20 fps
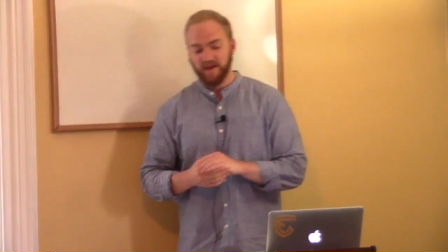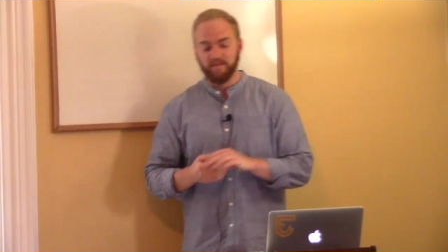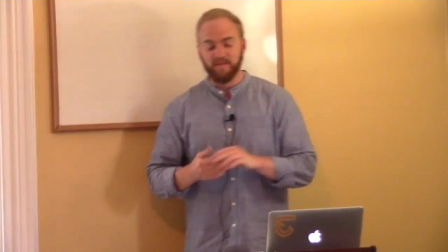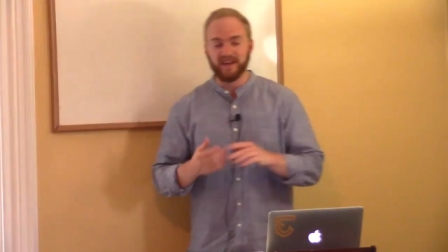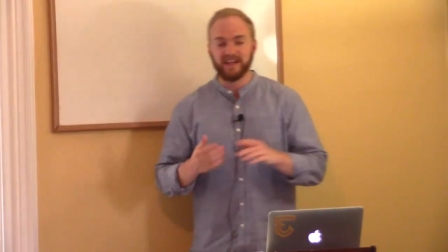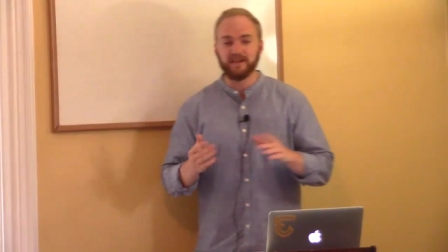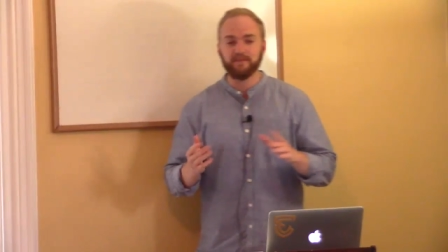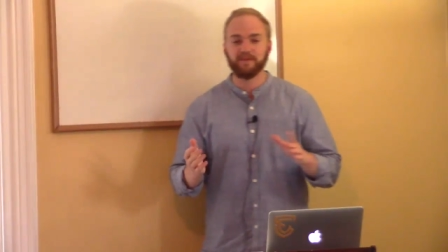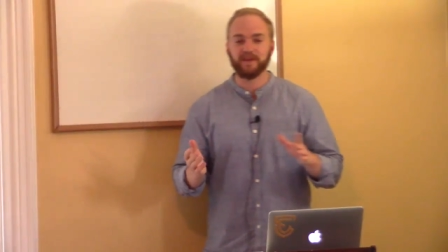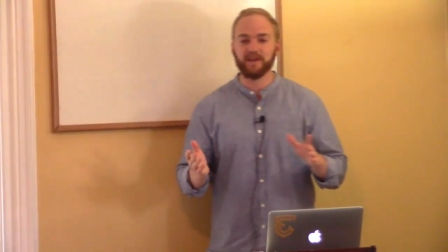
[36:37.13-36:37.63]

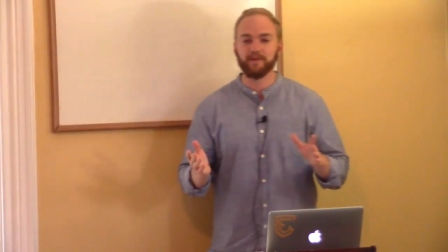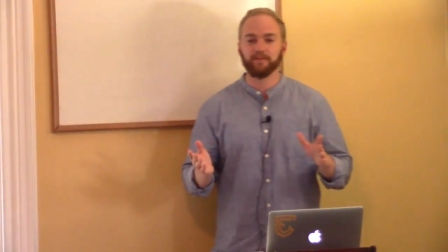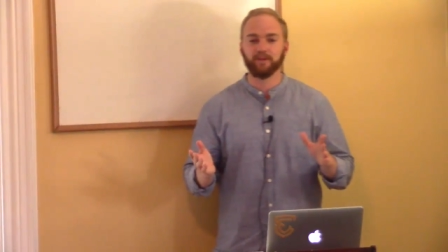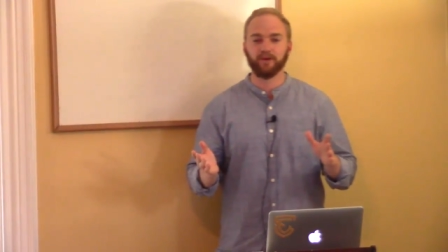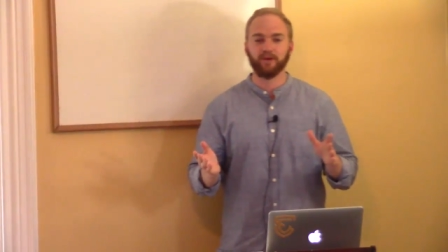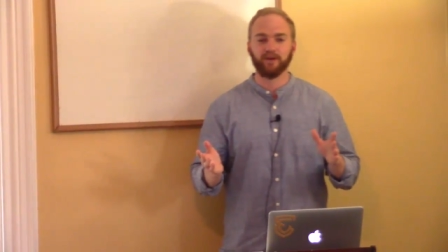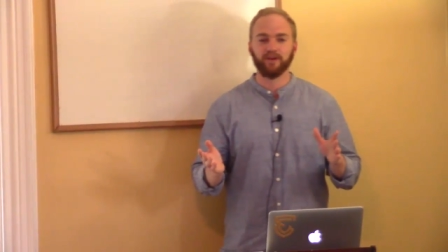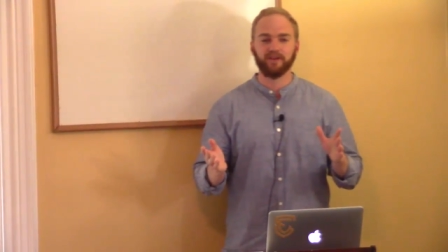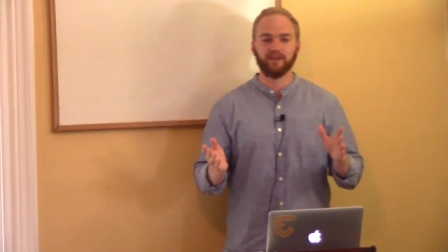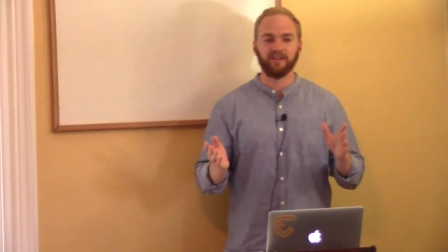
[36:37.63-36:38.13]
Many
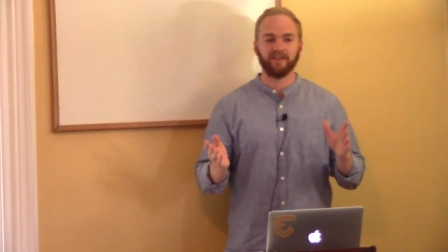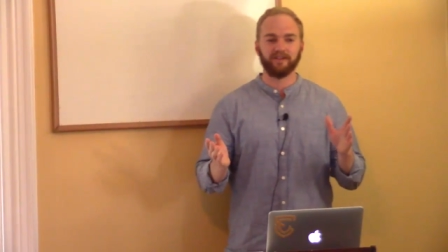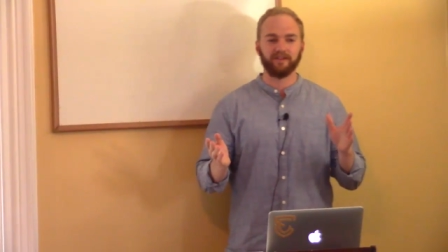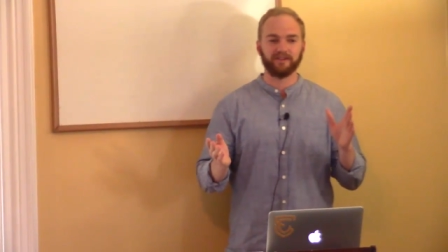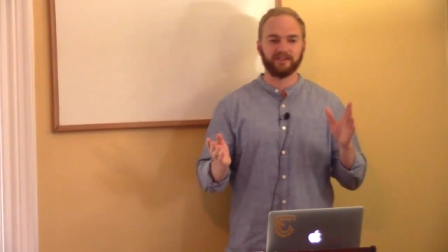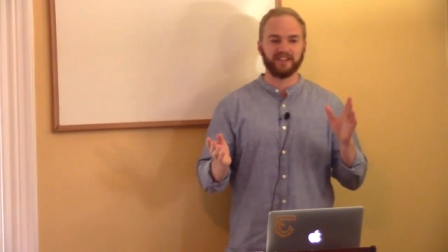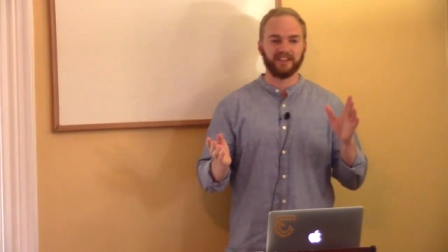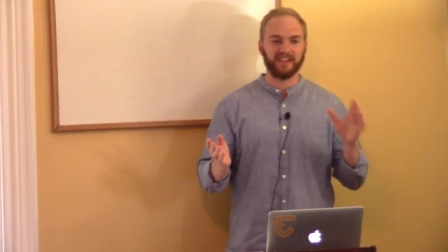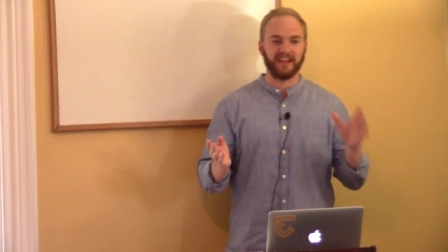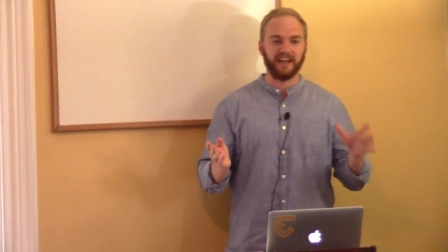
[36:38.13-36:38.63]
people
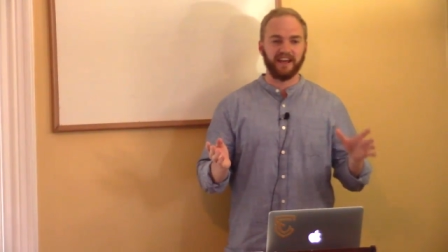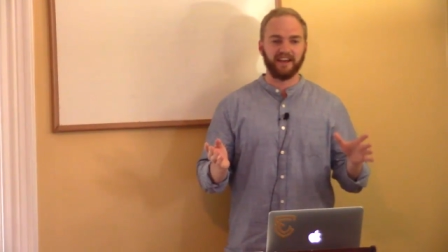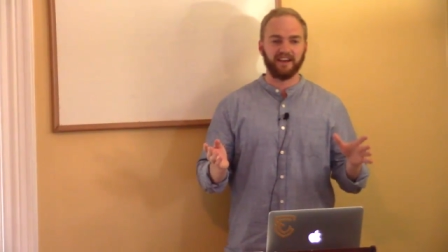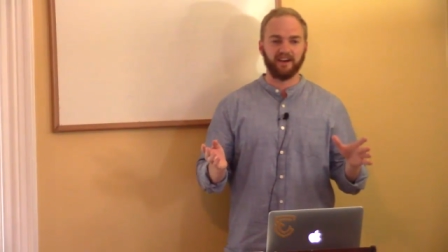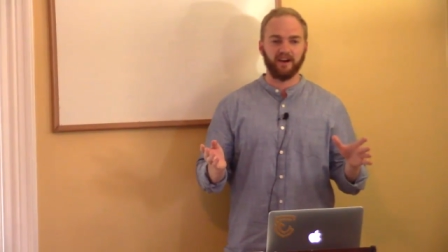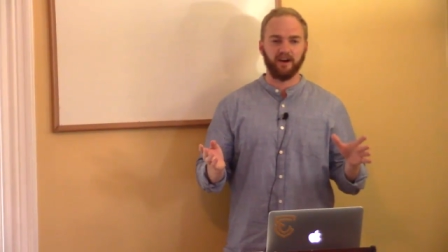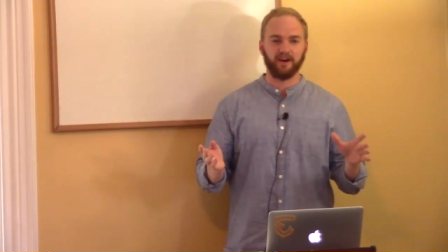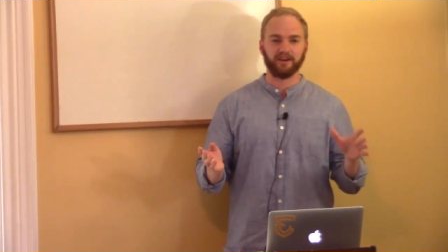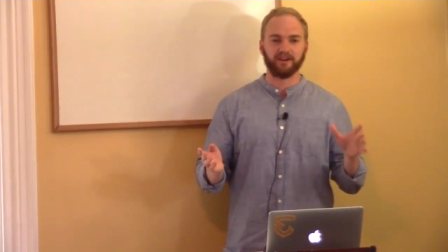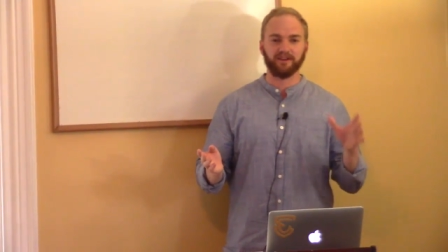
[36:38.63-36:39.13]

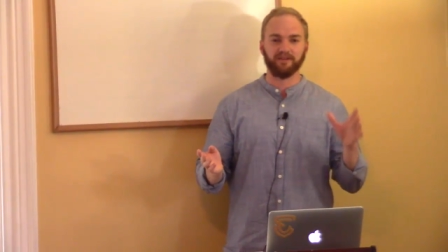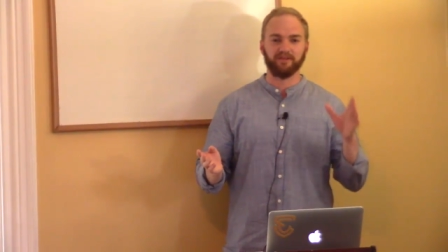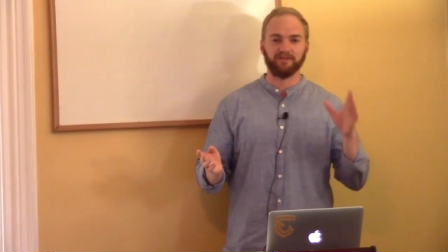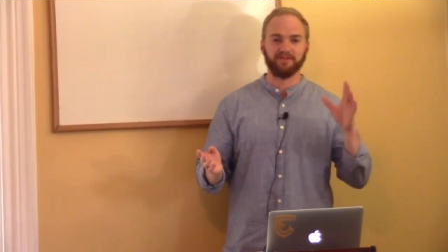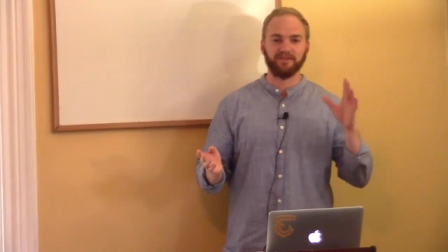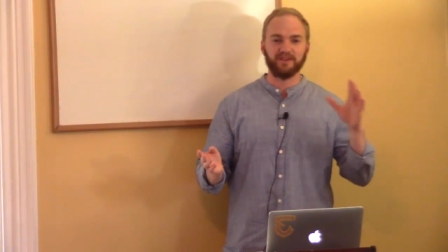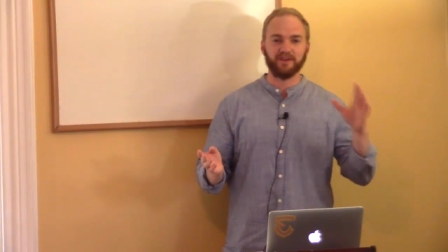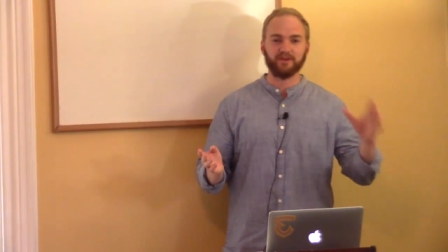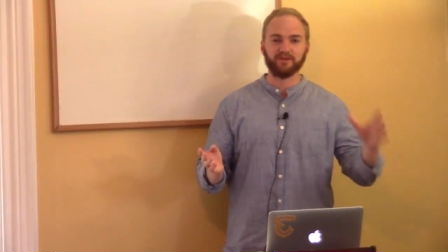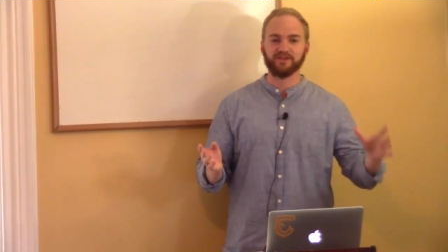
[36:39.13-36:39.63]
today are
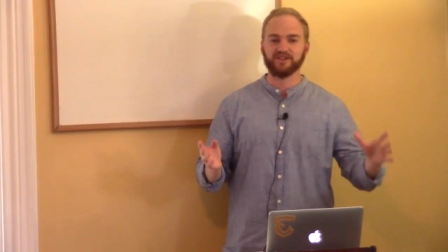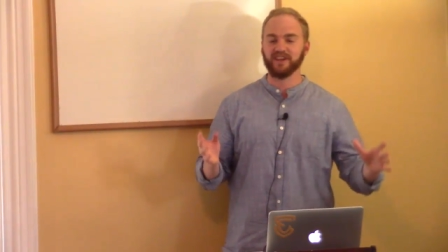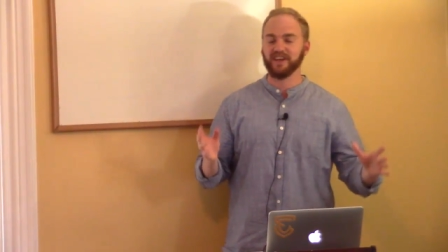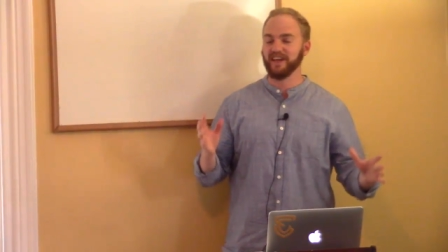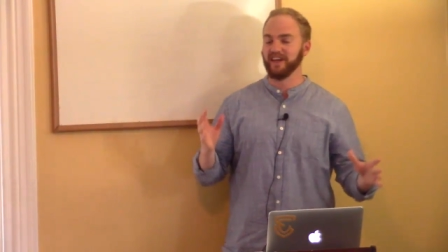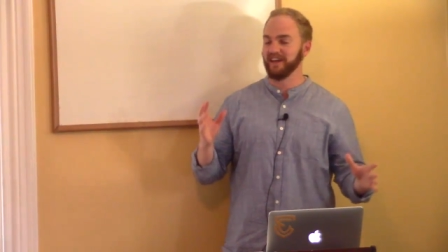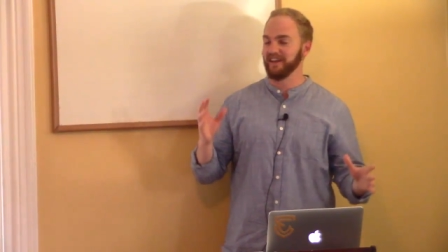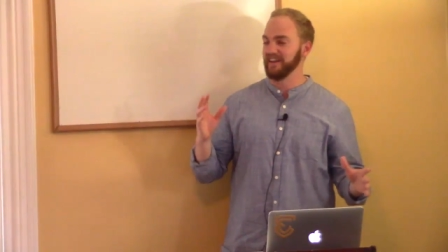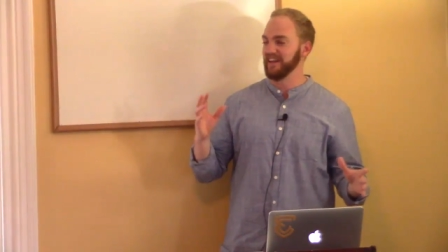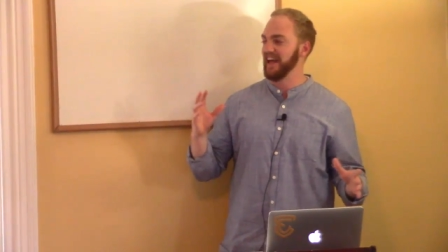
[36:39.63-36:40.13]

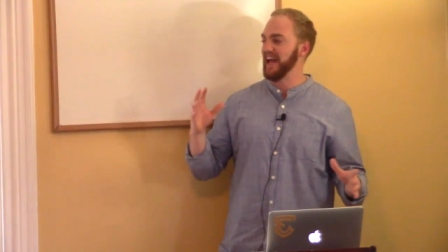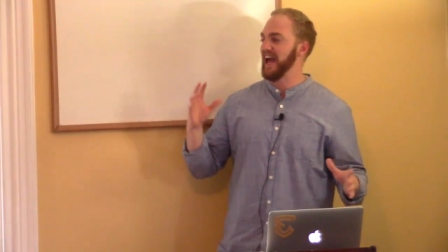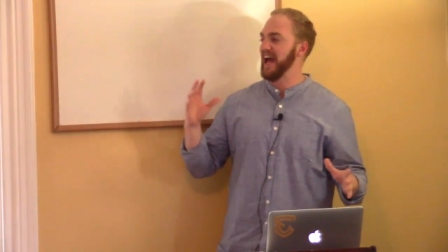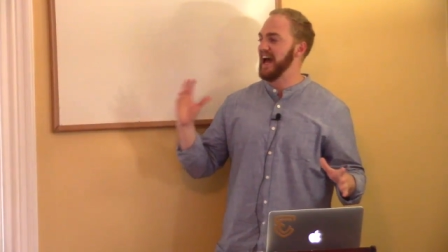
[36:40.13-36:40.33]
confusing